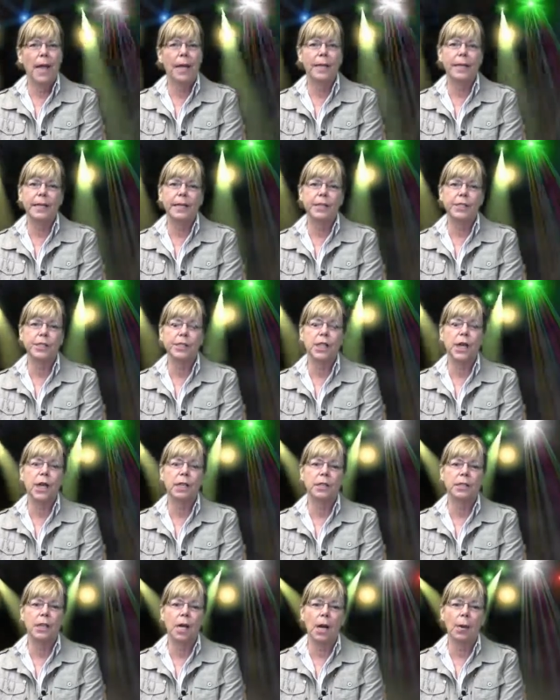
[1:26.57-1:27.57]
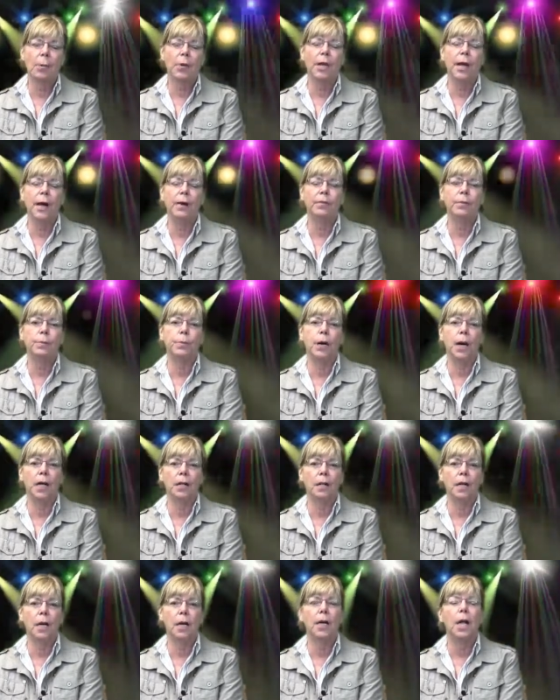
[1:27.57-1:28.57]
and each uh, time we have a
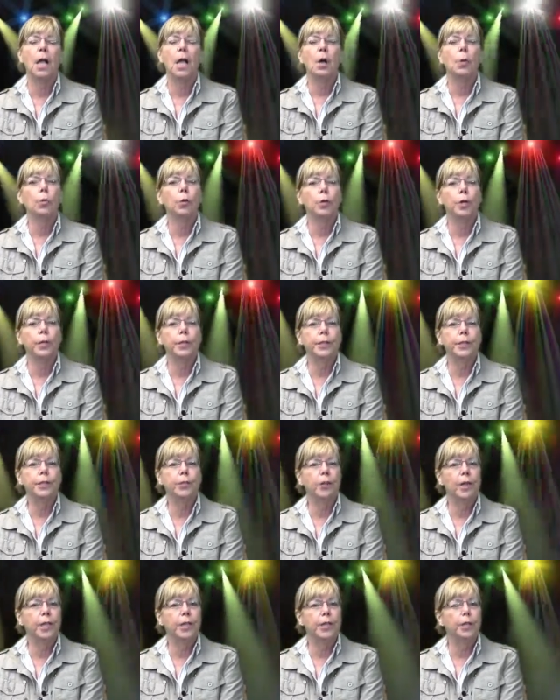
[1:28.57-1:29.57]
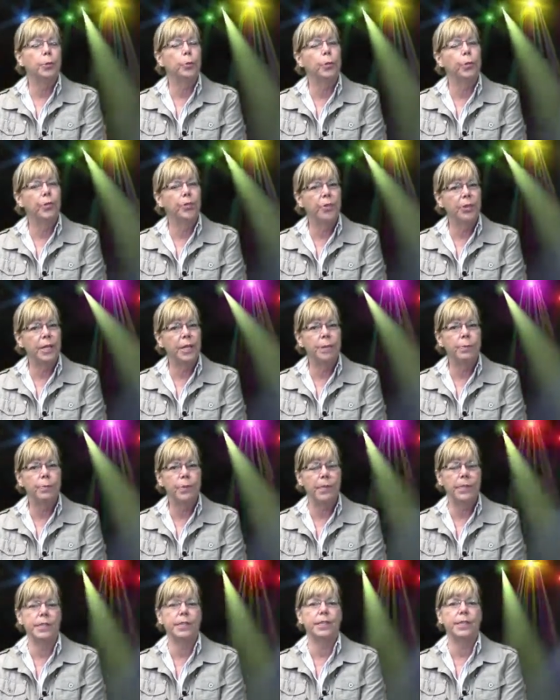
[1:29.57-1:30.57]
potluck, we're going to try to do a theme
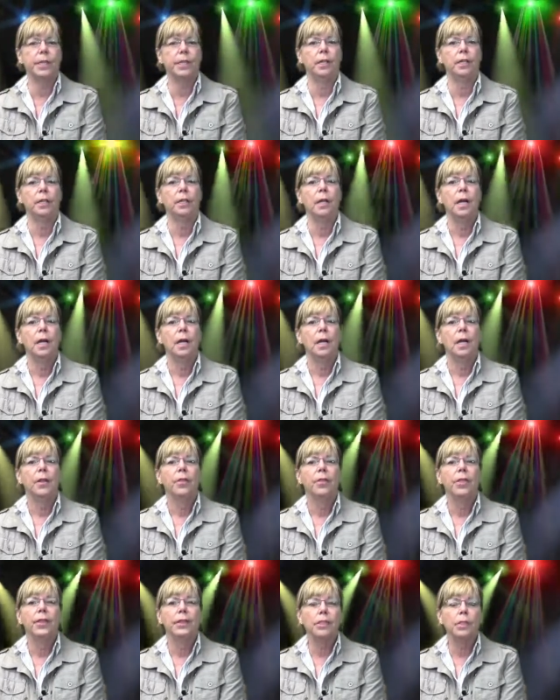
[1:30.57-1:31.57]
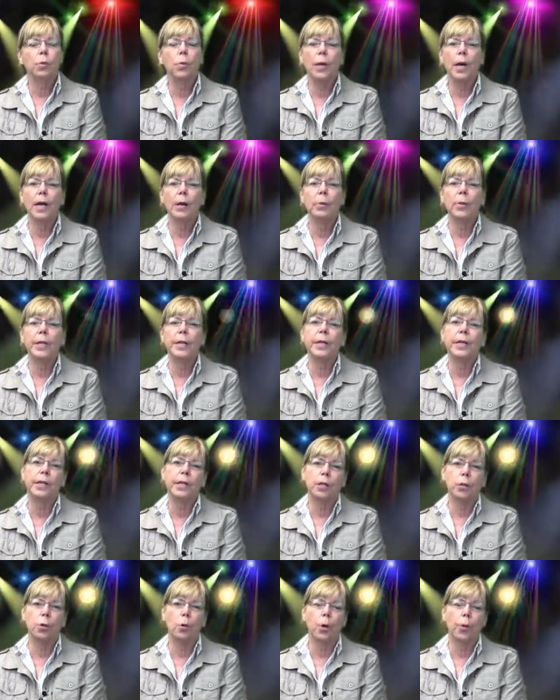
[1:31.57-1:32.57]
this year. This way we can
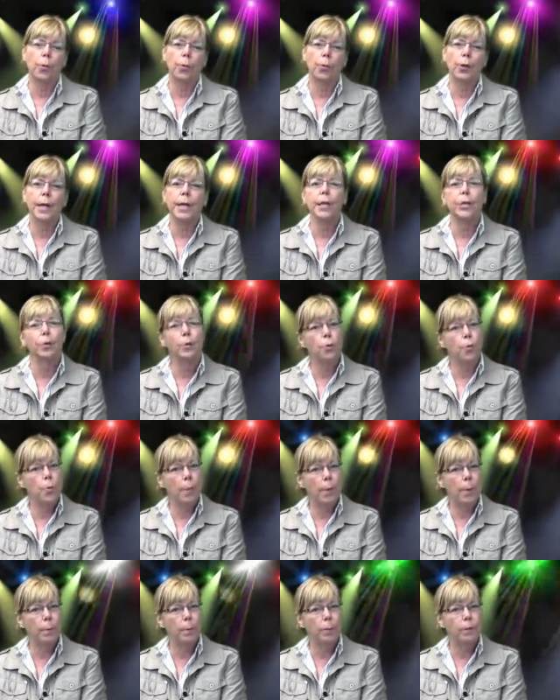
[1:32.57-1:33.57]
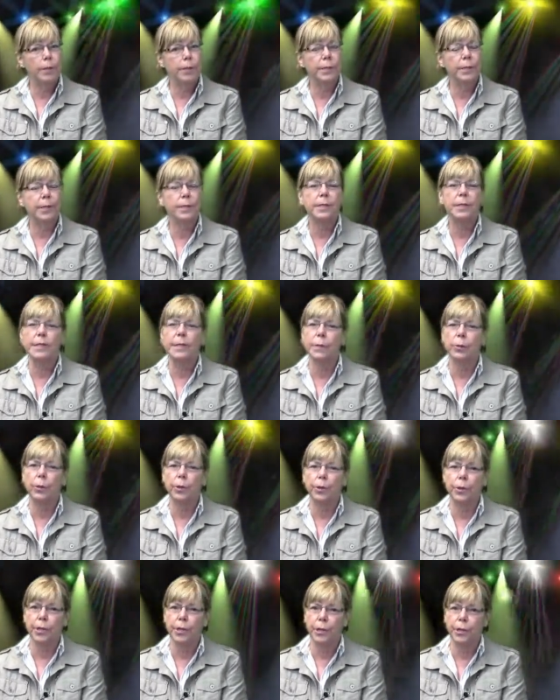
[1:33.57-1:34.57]
incorporate new members, see
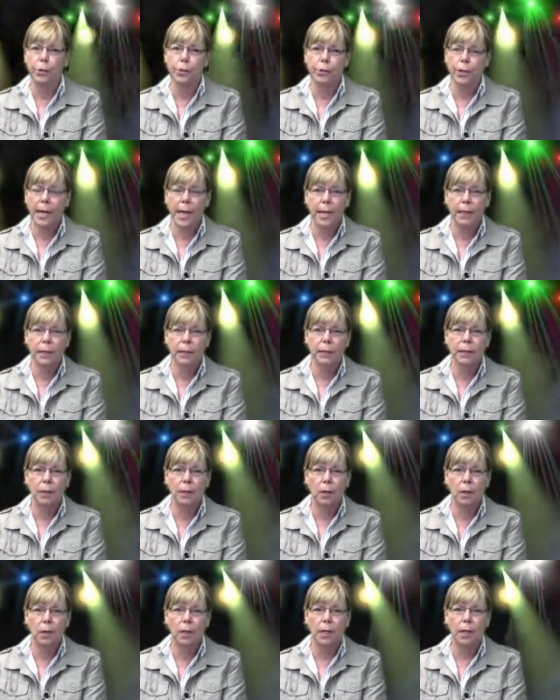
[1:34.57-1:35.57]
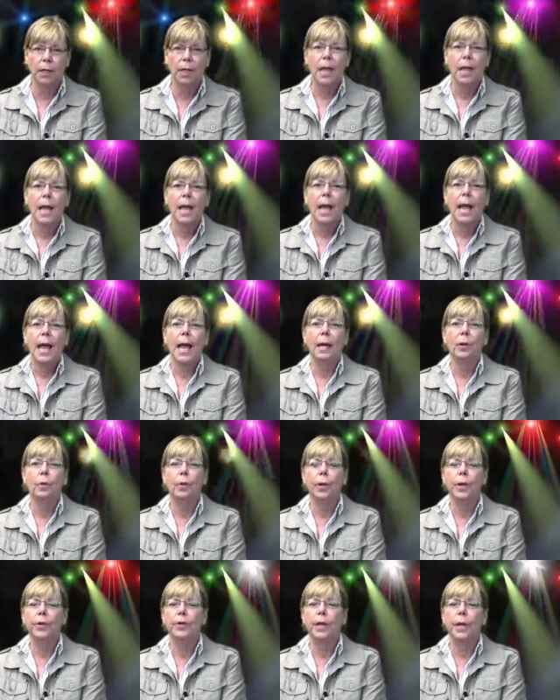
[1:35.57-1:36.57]
what their new talents are, and
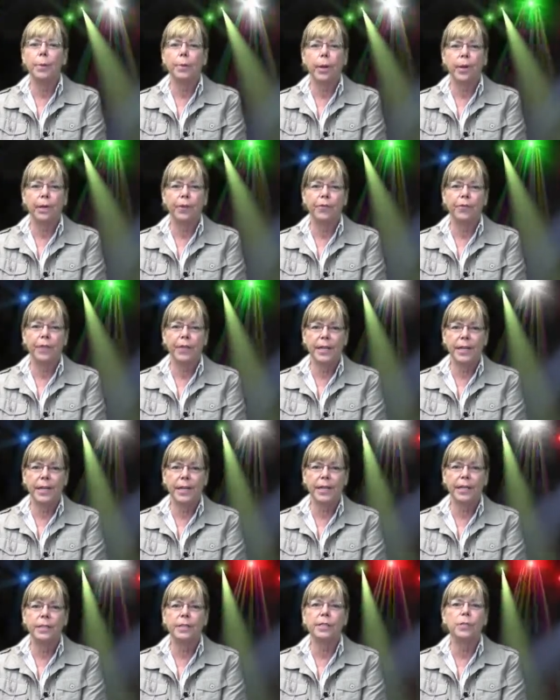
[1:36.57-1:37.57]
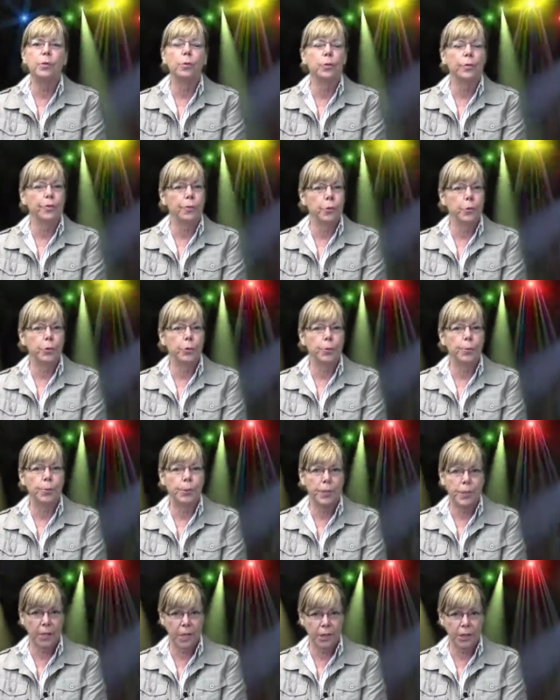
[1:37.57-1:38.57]
where they might fit in to a future
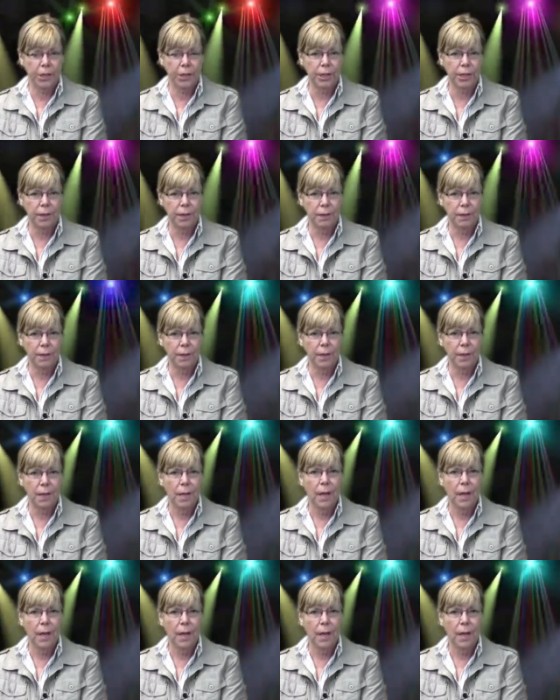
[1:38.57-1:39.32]
production.